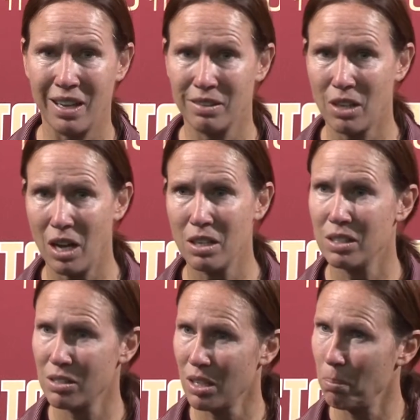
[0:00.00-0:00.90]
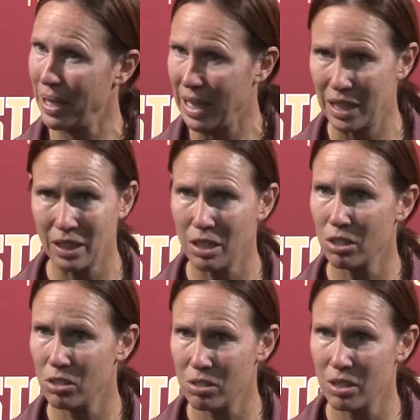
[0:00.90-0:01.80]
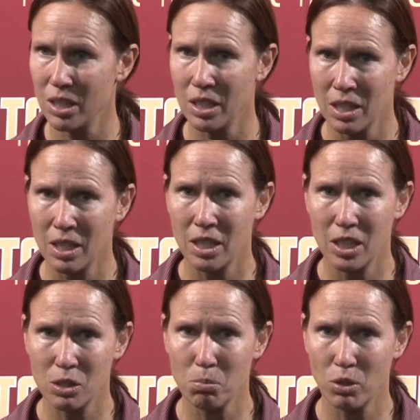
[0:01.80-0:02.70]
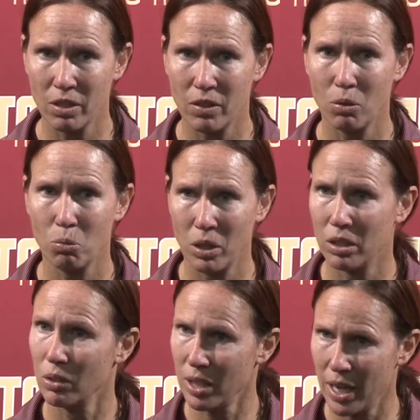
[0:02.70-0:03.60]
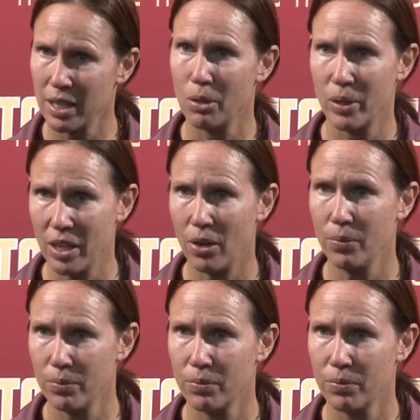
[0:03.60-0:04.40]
It's not a panicky urgency. It's more of a will. Okay, here we go.